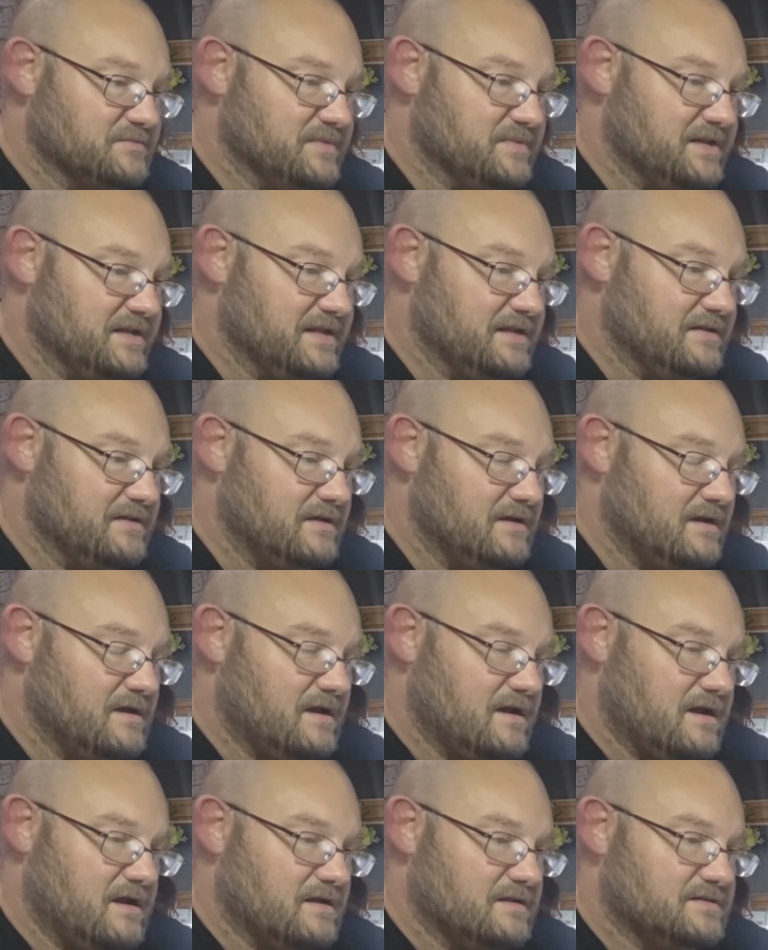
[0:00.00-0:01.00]
in it
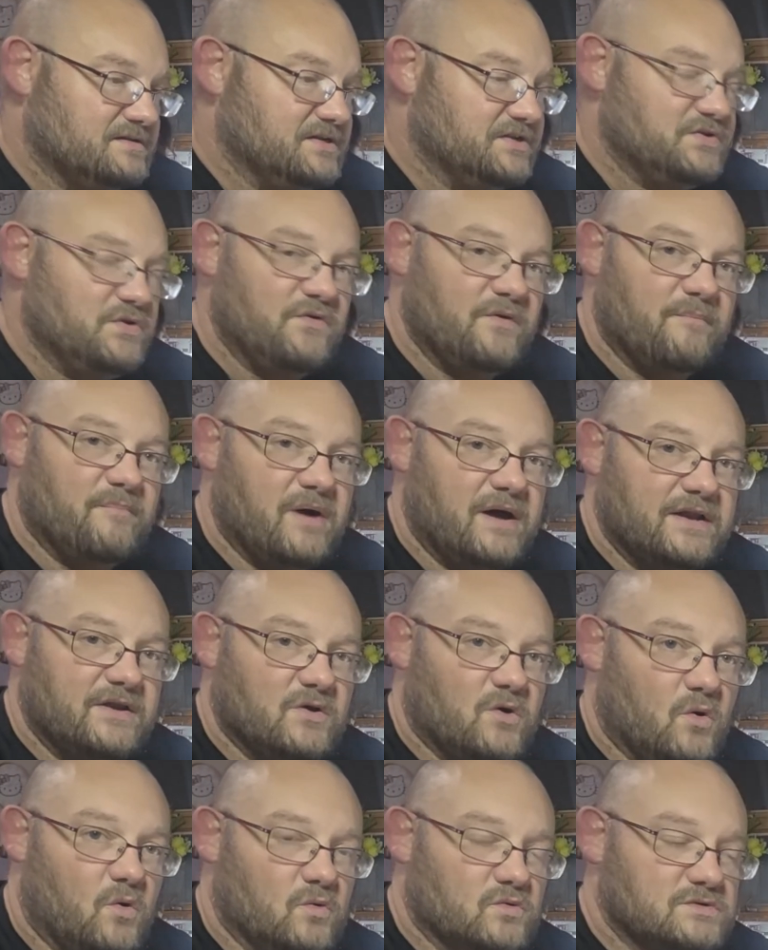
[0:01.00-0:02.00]
to do the
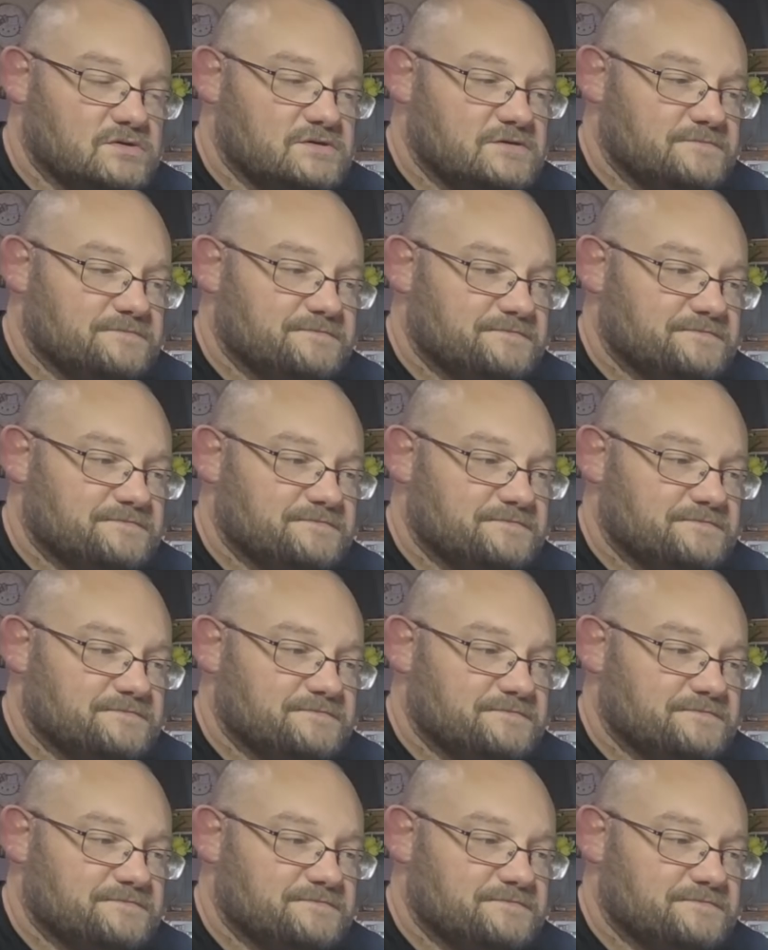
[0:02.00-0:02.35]
buttonholes.